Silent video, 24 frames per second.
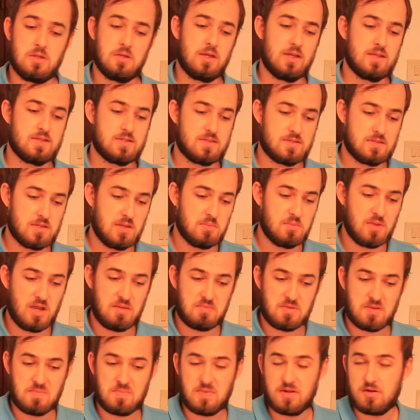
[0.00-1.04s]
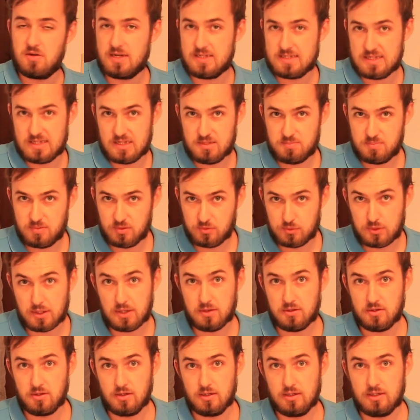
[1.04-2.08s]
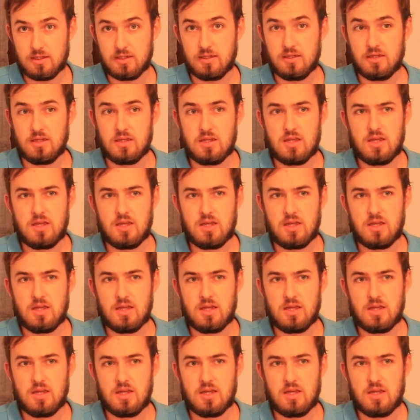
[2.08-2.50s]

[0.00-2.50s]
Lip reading: it might be a better idea to build that earlier.